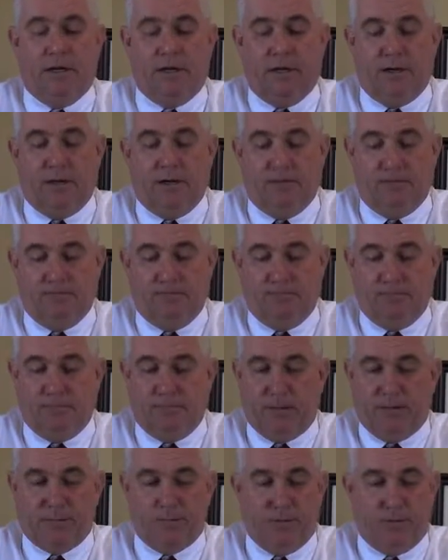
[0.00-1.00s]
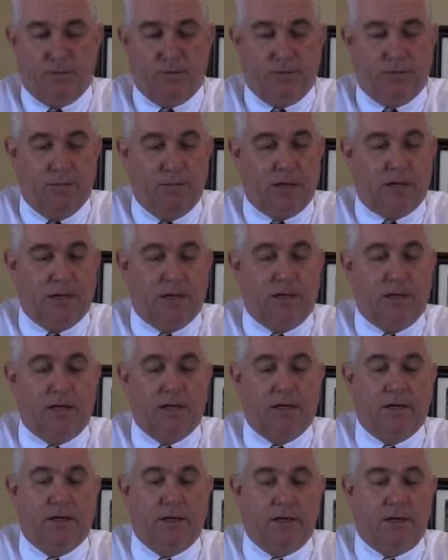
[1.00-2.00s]
I spoke with
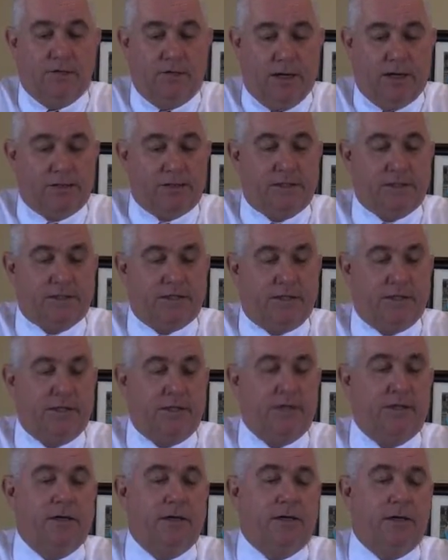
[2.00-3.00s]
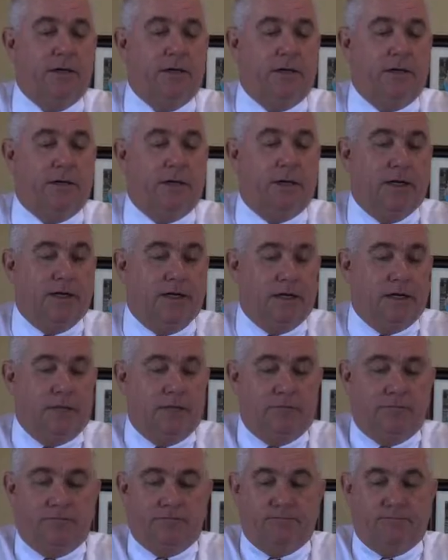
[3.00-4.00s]
Mickey, and he graciously
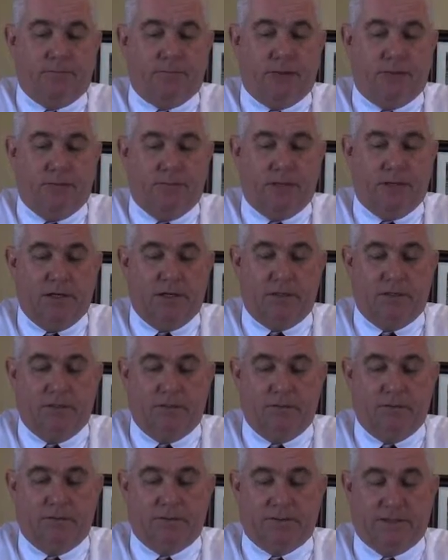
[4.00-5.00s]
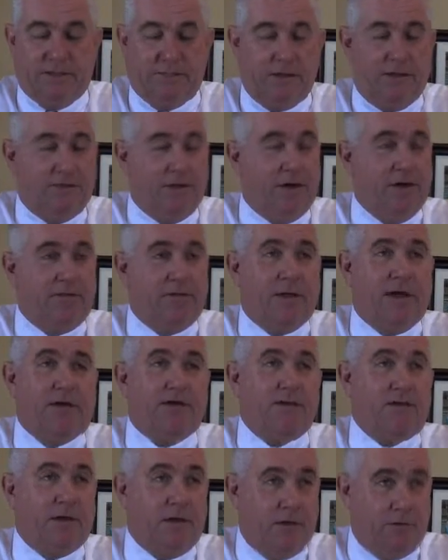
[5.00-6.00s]
committed to
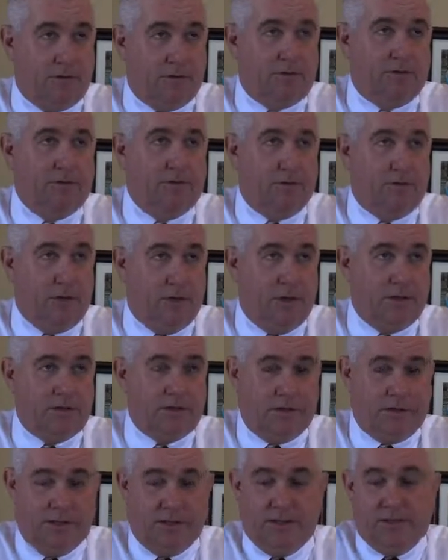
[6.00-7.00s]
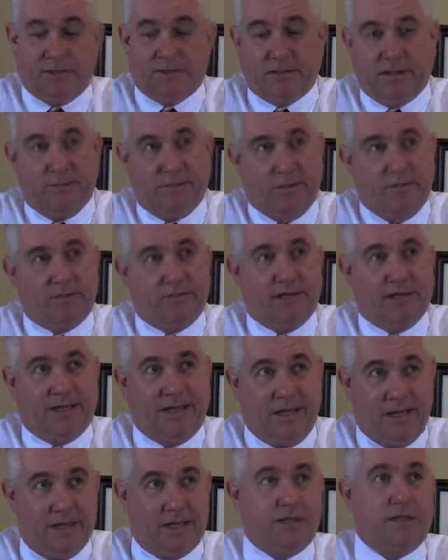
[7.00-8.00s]
$75,000 for the project, and that's going to pay for the
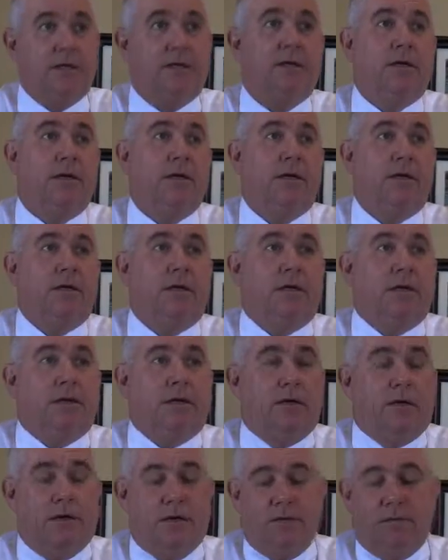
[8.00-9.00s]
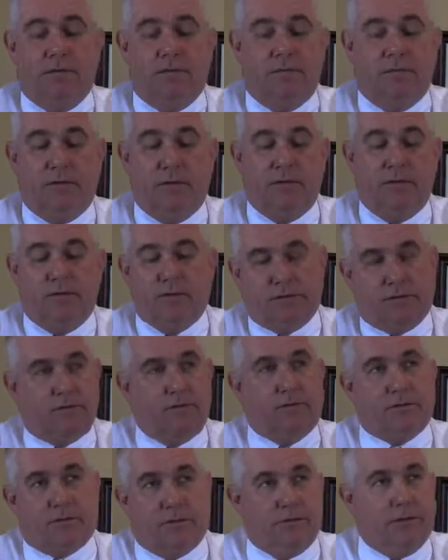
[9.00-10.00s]
kit. And then there's of
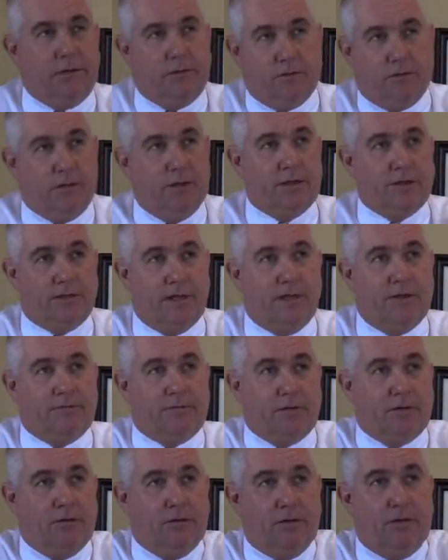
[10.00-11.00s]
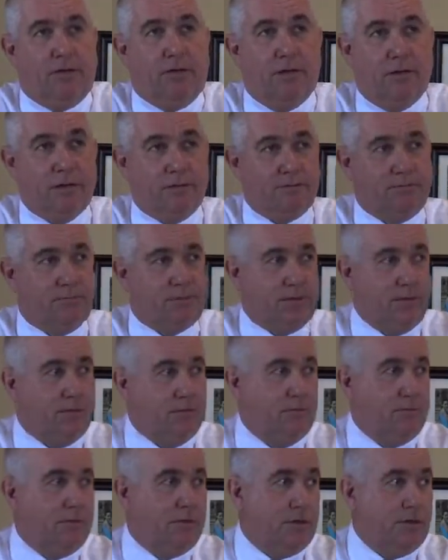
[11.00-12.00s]
course all the other things that have to go with it.
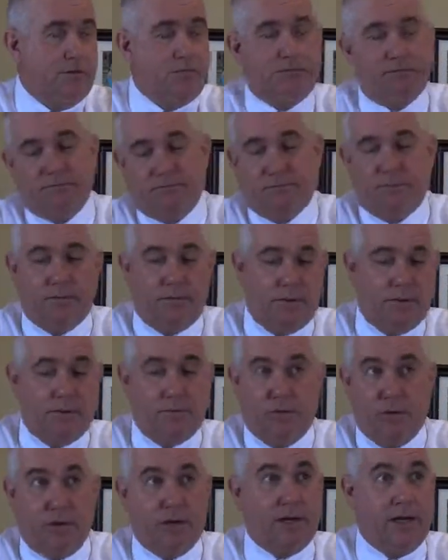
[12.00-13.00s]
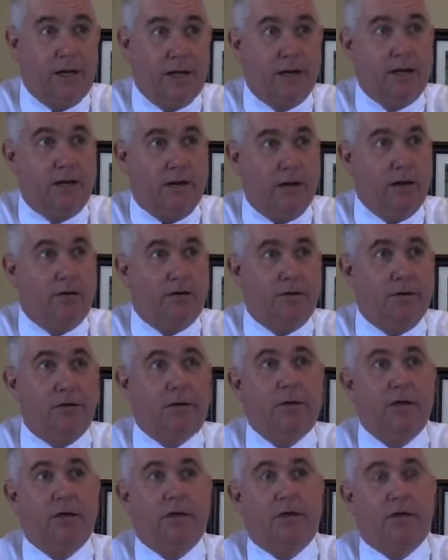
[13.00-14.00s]
So we're getting there,
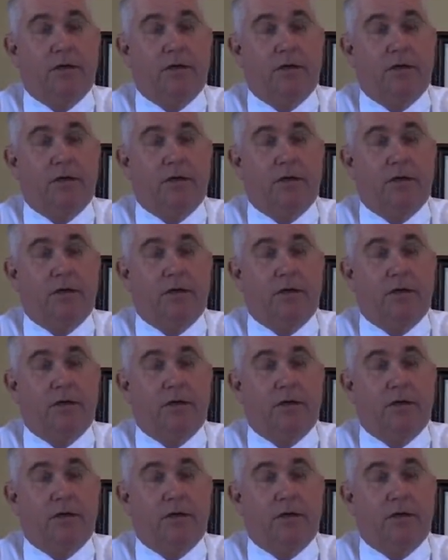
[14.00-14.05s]
and